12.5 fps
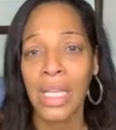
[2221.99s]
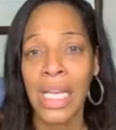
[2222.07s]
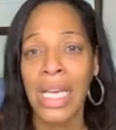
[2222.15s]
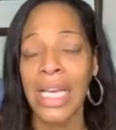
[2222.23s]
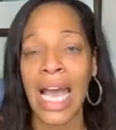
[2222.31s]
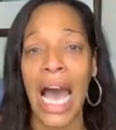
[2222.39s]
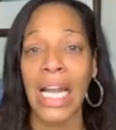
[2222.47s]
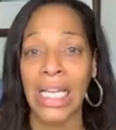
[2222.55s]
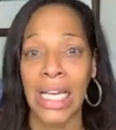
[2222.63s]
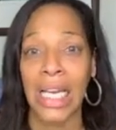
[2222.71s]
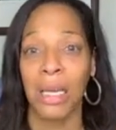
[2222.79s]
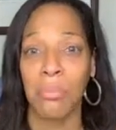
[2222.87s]
And God,
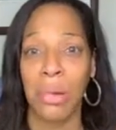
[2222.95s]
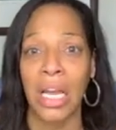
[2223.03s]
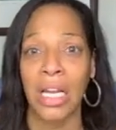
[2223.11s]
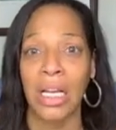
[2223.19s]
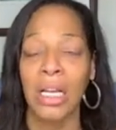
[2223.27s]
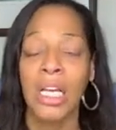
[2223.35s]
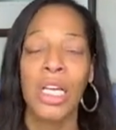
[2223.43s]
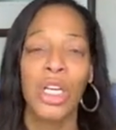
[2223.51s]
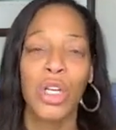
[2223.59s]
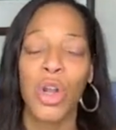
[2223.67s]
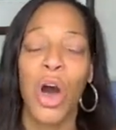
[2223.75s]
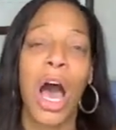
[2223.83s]
it'll get better.
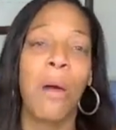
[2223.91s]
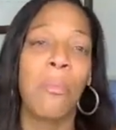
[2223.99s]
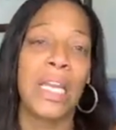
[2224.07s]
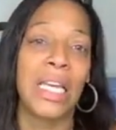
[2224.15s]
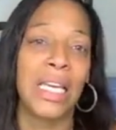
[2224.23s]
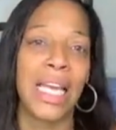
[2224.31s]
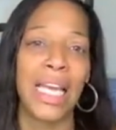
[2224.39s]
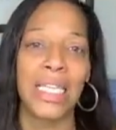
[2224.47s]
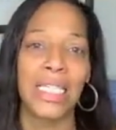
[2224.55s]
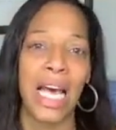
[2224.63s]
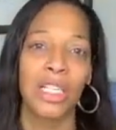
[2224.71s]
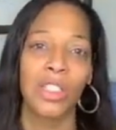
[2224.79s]
You know how many
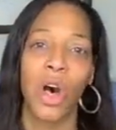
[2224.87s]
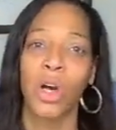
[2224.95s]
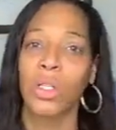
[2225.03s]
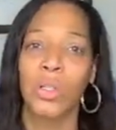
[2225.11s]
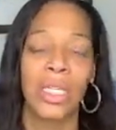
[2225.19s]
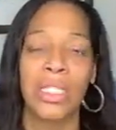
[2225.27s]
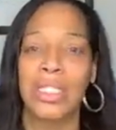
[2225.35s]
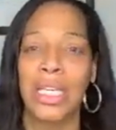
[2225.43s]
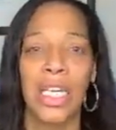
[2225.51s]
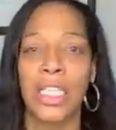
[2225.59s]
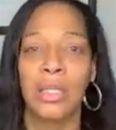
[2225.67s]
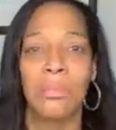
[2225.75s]
kings I talked to that
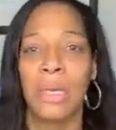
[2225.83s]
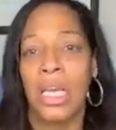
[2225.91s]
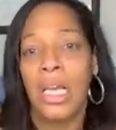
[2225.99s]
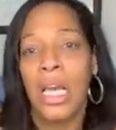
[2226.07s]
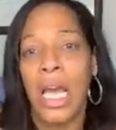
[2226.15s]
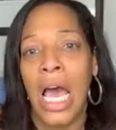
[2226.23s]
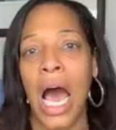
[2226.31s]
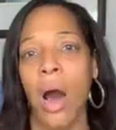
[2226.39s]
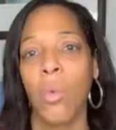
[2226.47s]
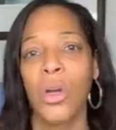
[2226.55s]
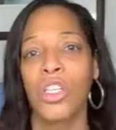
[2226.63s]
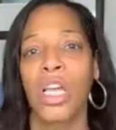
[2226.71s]
said to me, I
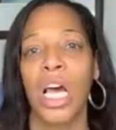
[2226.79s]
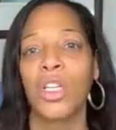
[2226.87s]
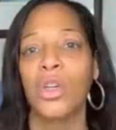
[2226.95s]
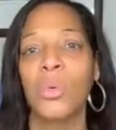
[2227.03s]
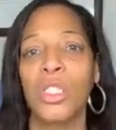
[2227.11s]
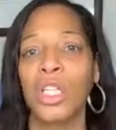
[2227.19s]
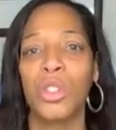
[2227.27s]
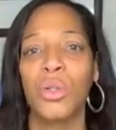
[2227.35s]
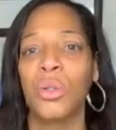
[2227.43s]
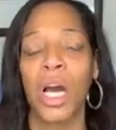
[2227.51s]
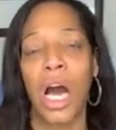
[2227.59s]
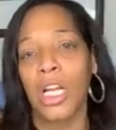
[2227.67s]
wish I knew what to
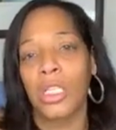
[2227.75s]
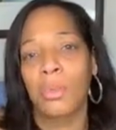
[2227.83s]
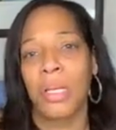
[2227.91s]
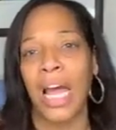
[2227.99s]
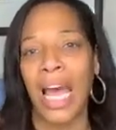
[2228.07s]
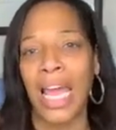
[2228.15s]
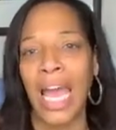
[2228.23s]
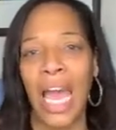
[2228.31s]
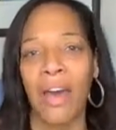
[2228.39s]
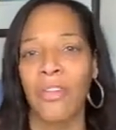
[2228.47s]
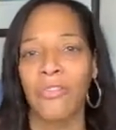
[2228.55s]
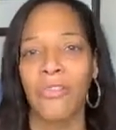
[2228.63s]
do, Goddess, but I ain't
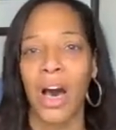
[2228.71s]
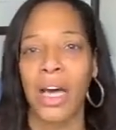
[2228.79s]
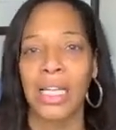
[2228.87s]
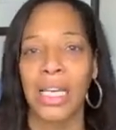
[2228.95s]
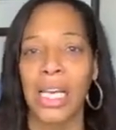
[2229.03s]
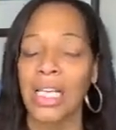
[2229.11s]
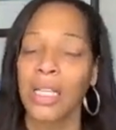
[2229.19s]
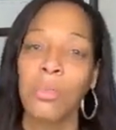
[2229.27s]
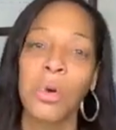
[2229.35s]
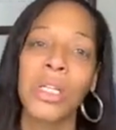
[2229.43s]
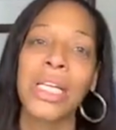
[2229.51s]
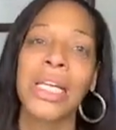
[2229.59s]
have a father either.
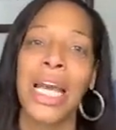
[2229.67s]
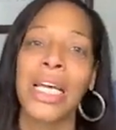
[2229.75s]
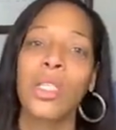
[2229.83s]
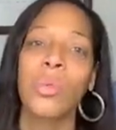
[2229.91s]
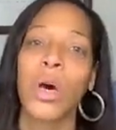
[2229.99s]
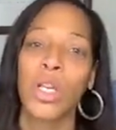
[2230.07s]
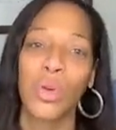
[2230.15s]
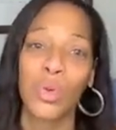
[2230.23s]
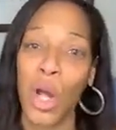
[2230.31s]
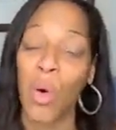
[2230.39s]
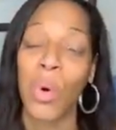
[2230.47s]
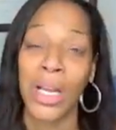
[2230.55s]
Well, then guess what? You
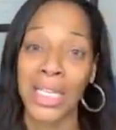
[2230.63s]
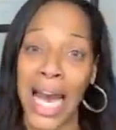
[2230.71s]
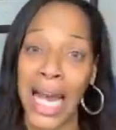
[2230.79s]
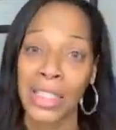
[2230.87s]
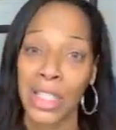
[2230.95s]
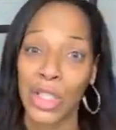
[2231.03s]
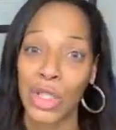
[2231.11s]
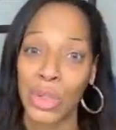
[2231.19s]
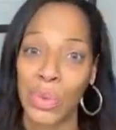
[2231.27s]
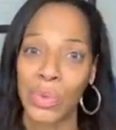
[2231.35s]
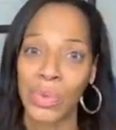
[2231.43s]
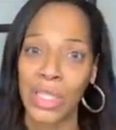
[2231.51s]
know what not to
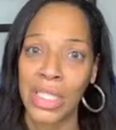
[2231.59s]
do.